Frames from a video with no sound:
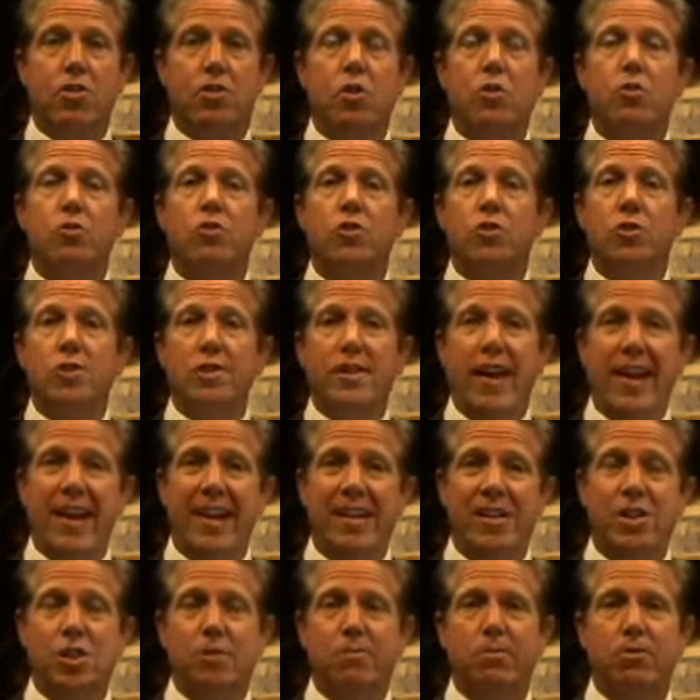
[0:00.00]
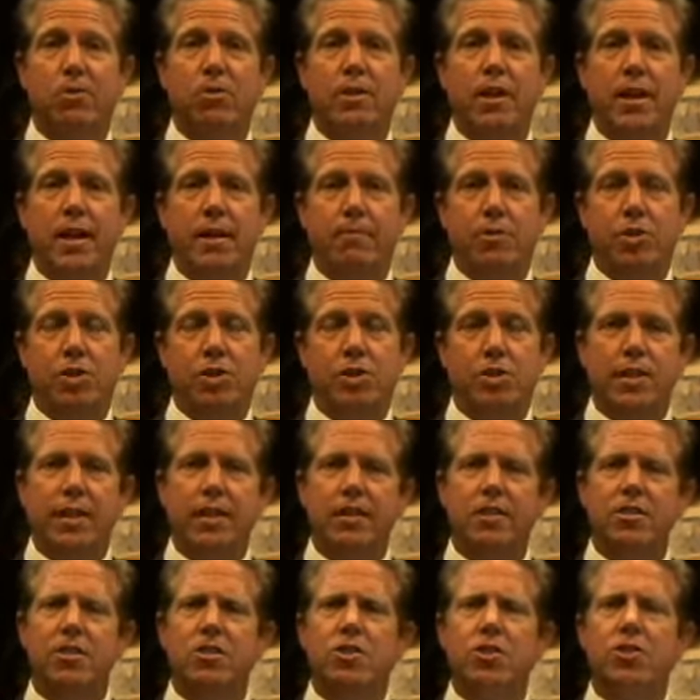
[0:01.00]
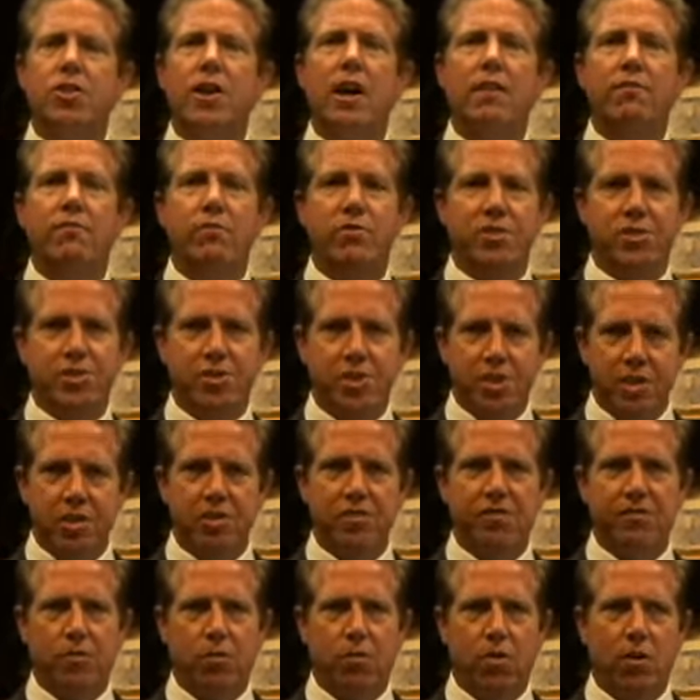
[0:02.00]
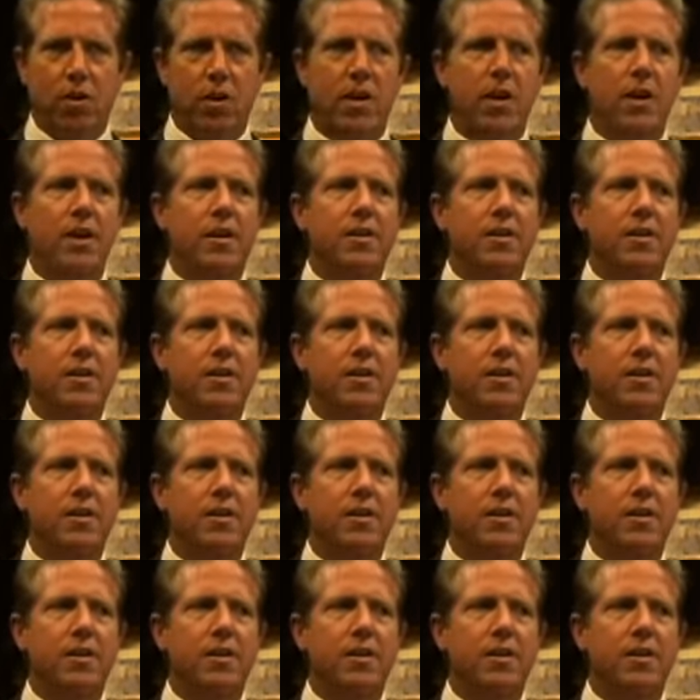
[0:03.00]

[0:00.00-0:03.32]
Those are tangible damages, things that you have receipts for,